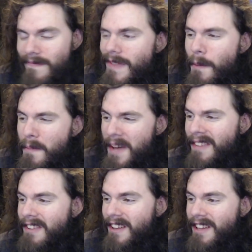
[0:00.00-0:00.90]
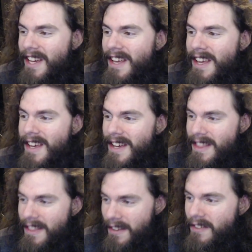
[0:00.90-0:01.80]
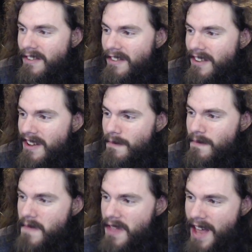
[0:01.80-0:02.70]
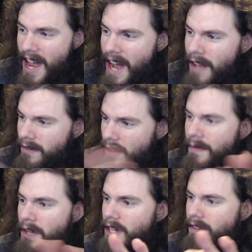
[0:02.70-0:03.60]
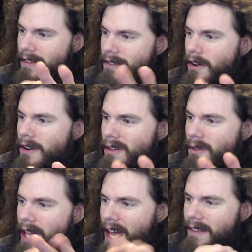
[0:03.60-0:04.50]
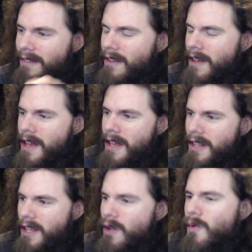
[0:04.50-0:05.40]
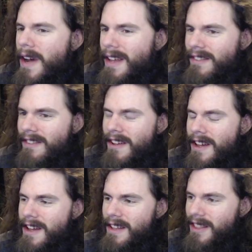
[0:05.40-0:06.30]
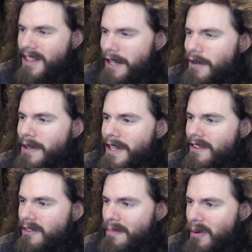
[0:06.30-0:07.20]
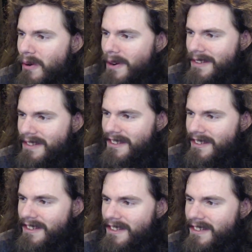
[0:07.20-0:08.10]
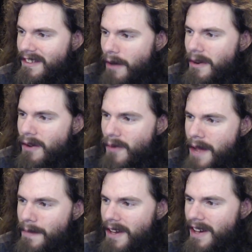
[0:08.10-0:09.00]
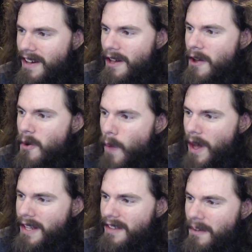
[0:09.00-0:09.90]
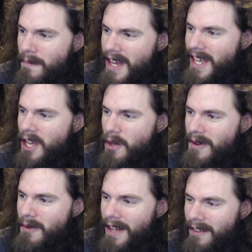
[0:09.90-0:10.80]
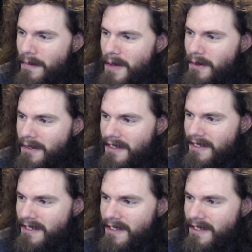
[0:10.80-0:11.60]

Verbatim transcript: basically, this is as dovish as this article gets. The U.S. literally supports Saudi Arabia while it's committing human rights abuses.